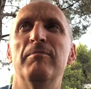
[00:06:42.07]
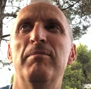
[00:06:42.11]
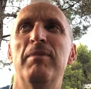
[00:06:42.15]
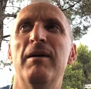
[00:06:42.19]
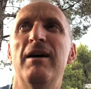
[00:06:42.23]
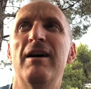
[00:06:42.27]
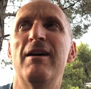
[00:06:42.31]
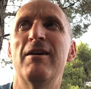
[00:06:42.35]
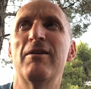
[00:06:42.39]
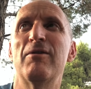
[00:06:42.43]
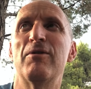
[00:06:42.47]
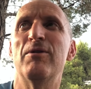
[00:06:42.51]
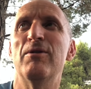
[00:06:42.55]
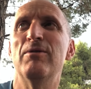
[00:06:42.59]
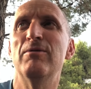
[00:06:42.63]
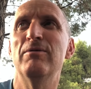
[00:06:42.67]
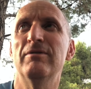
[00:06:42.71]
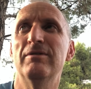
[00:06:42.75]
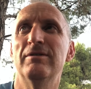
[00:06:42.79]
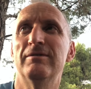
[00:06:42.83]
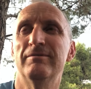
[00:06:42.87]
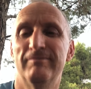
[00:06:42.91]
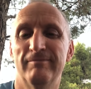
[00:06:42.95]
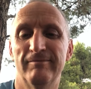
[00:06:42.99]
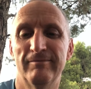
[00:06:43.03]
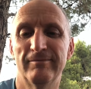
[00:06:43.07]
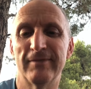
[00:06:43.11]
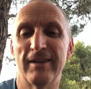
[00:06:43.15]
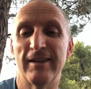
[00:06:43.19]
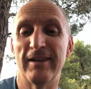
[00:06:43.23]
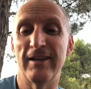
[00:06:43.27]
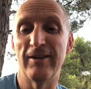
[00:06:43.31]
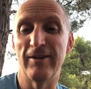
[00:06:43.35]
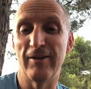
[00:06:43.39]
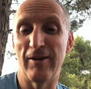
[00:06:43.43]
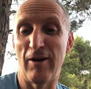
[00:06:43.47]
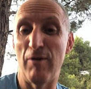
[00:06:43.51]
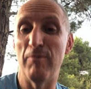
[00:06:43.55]
Bajo,
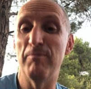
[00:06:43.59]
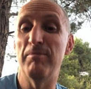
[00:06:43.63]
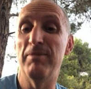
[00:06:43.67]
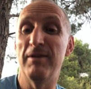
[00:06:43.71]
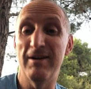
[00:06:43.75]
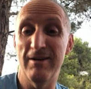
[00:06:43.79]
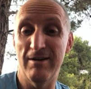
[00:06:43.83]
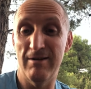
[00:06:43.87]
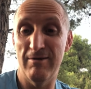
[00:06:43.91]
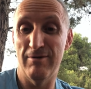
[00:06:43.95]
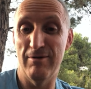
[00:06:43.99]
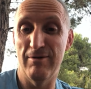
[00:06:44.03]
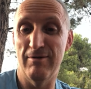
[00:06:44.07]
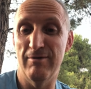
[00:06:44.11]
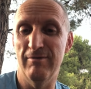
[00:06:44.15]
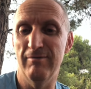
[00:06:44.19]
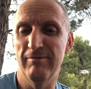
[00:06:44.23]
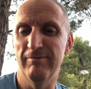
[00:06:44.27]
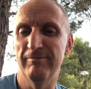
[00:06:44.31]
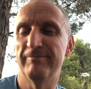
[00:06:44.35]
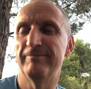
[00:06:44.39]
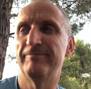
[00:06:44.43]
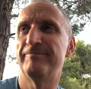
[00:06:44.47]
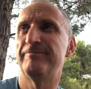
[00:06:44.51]
and then you go Bajo,